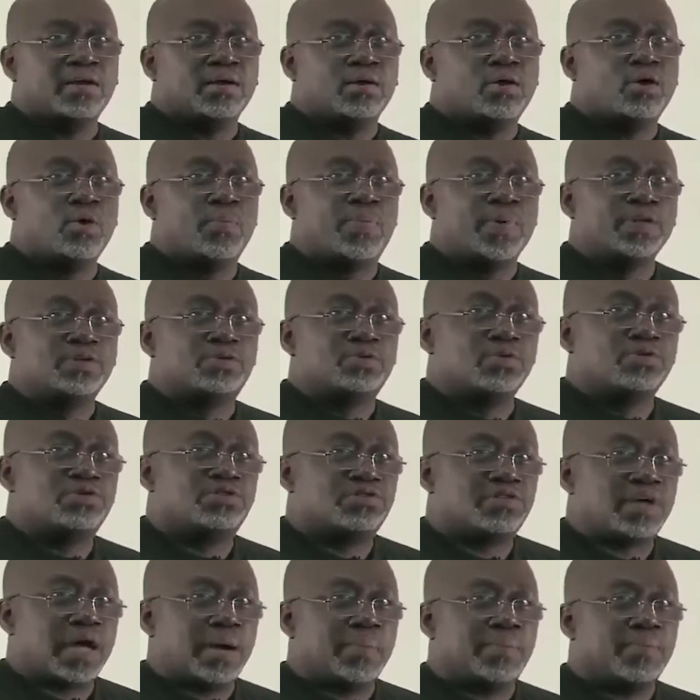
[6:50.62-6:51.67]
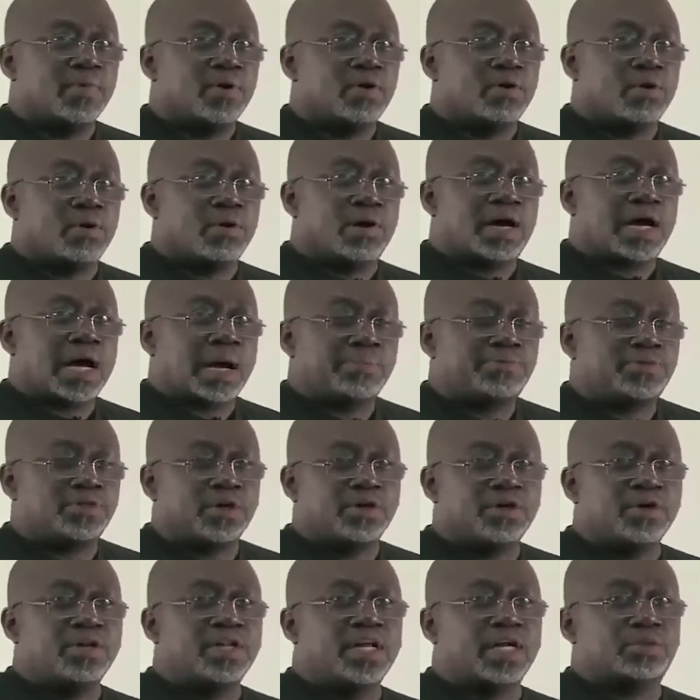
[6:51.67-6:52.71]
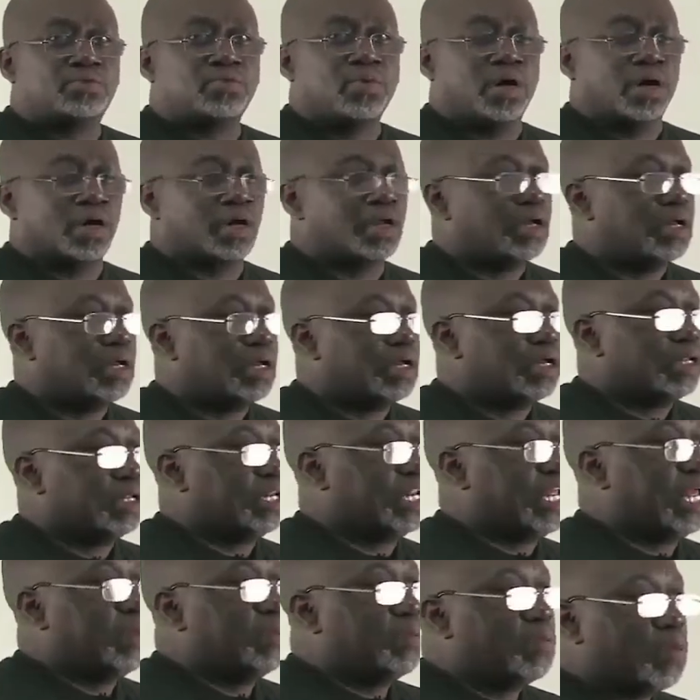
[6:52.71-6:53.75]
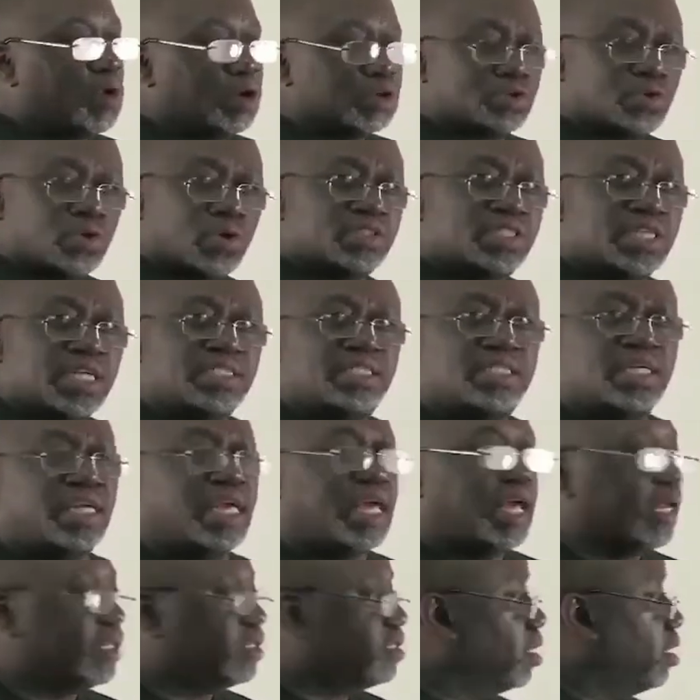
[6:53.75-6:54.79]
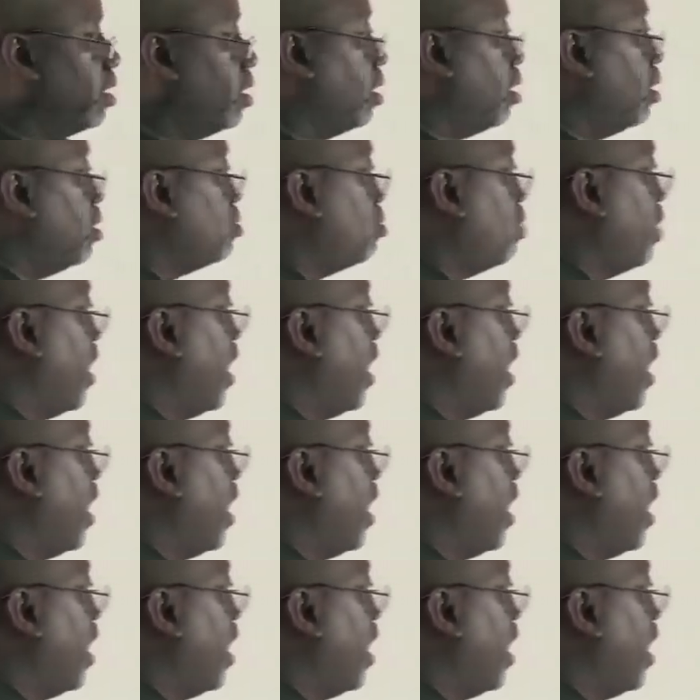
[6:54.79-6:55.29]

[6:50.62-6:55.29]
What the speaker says: hoping to trap or capture your network. They must authenticate. So